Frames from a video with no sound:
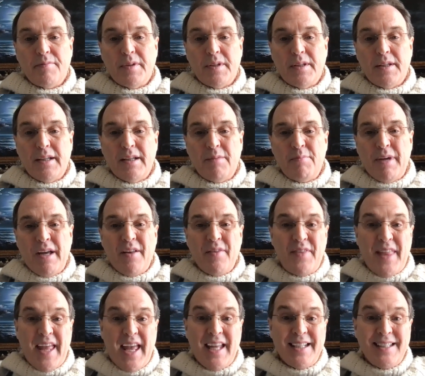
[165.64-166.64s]
uh,
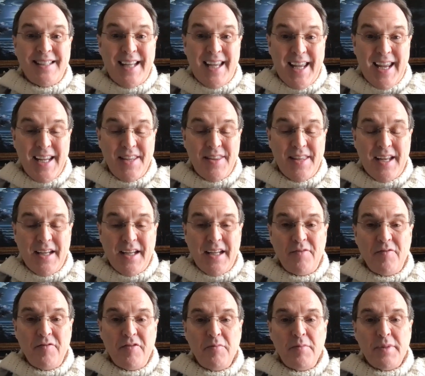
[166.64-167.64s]
about
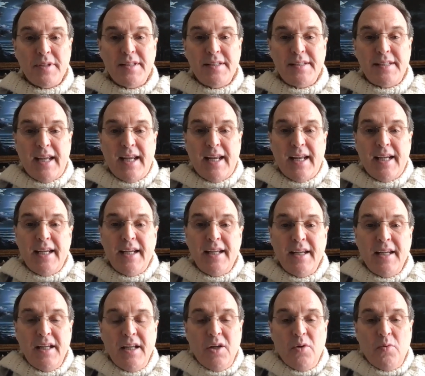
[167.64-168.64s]
that day, that
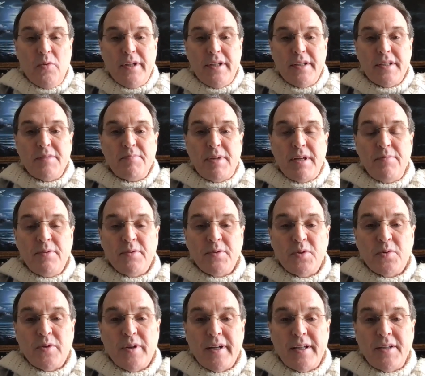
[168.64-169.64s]
infamous day
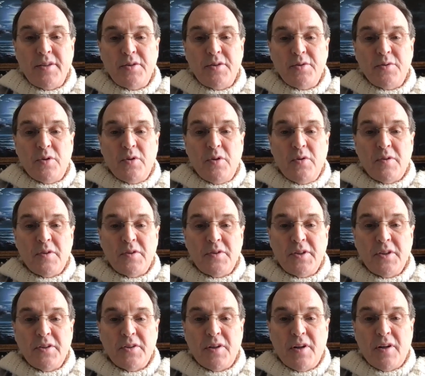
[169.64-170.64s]
when his people
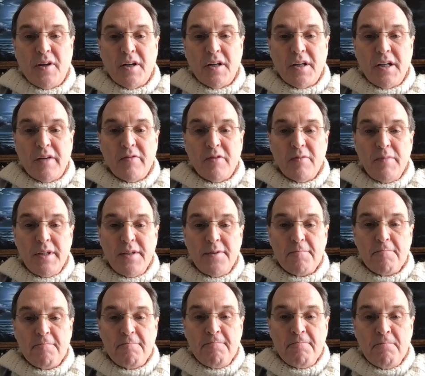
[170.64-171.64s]
tried to
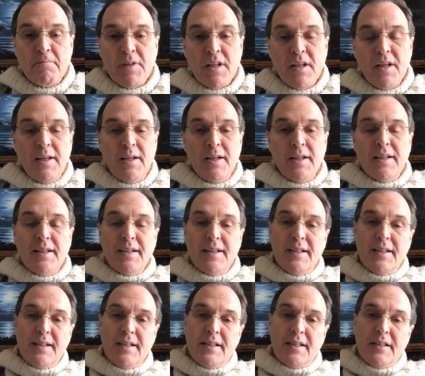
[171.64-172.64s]
overturn our government.
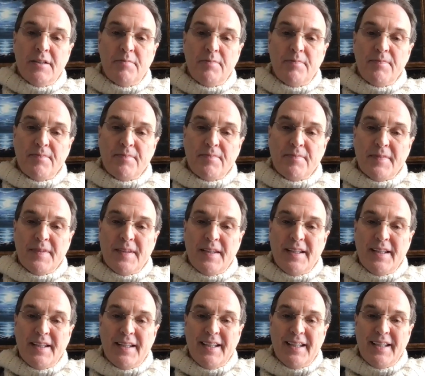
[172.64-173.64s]

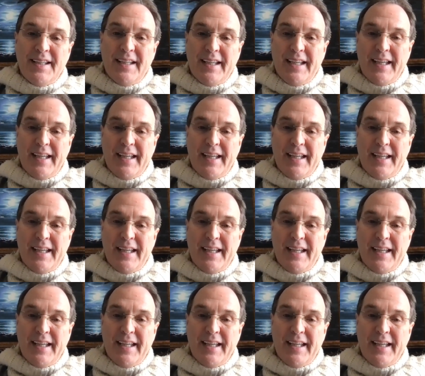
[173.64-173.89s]
Um,